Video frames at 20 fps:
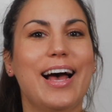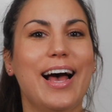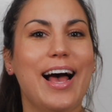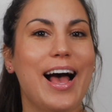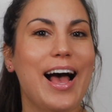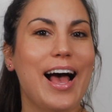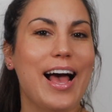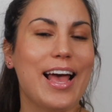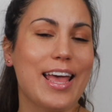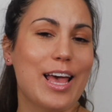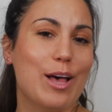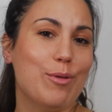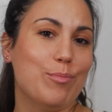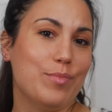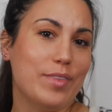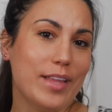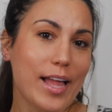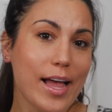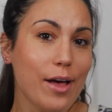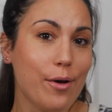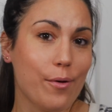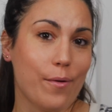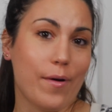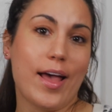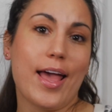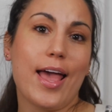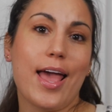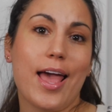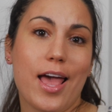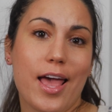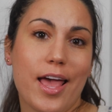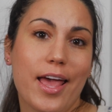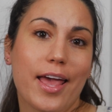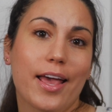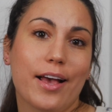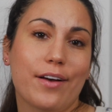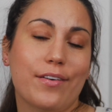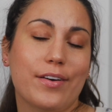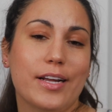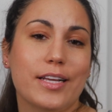I am now
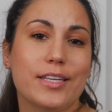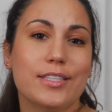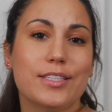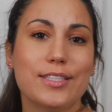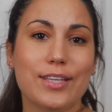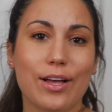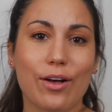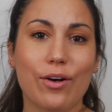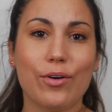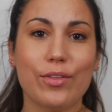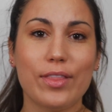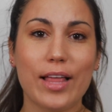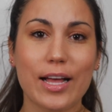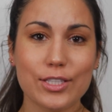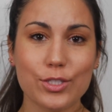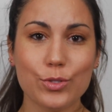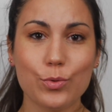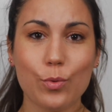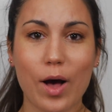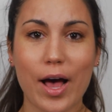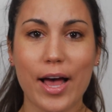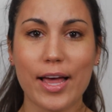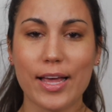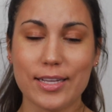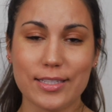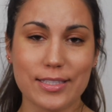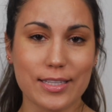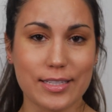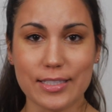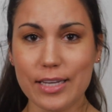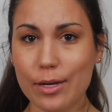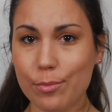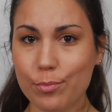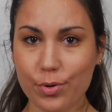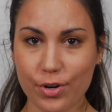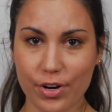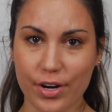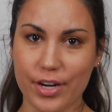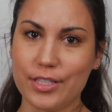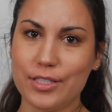angry. So that's why it's a
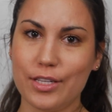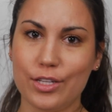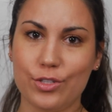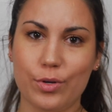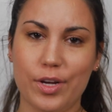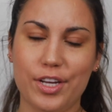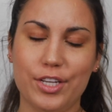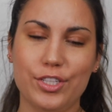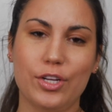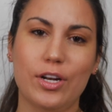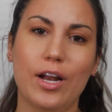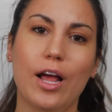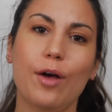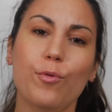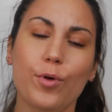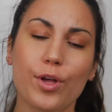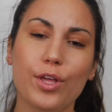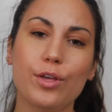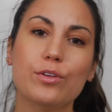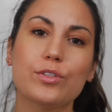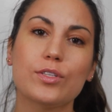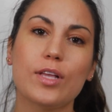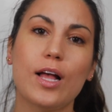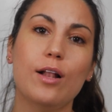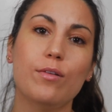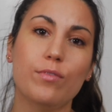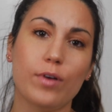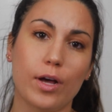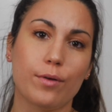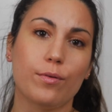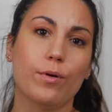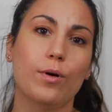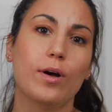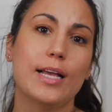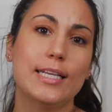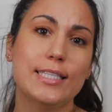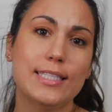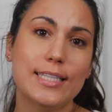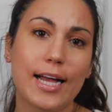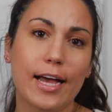temporary situation, and we use el verbo
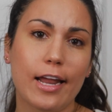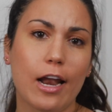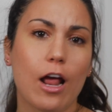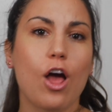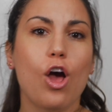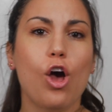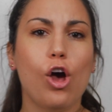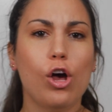estar.